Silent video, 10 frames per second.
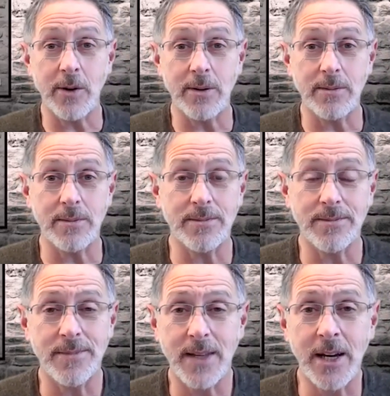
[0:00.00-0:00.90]
a
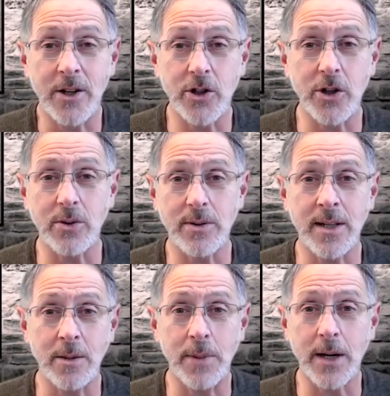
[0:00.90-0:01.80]
issue
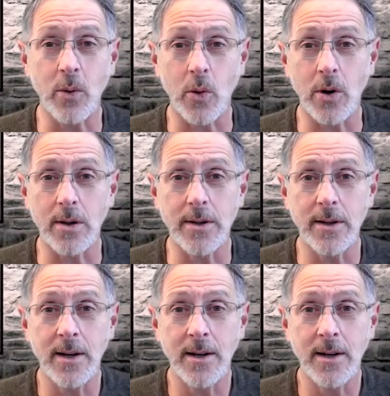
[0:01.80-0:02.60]
in the big world?